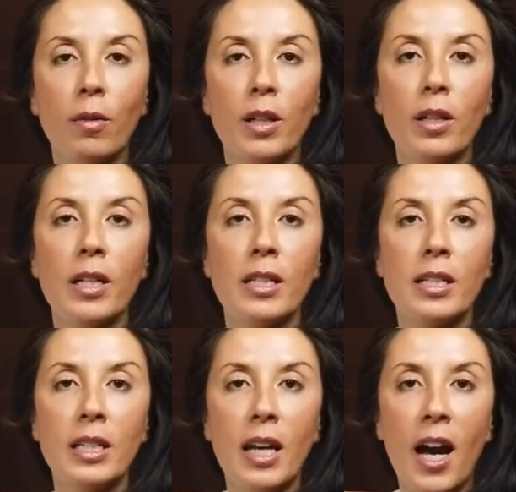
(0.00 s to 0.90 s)
whether it's
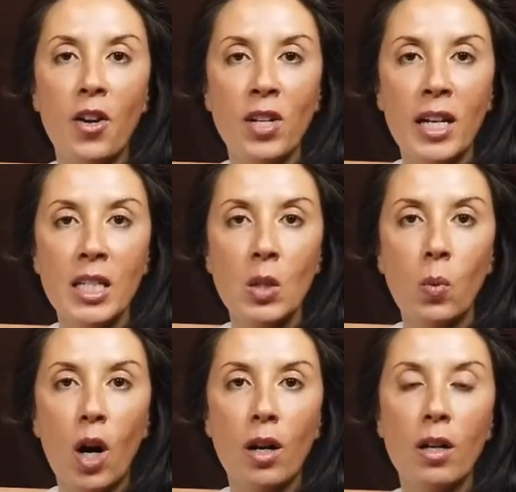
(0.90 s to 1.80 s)
deionized
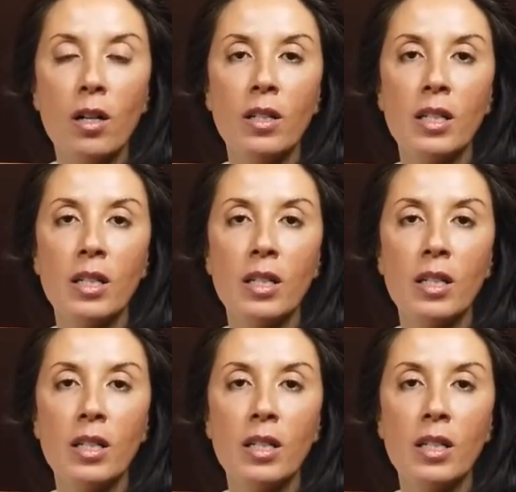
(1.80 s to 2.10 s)
water,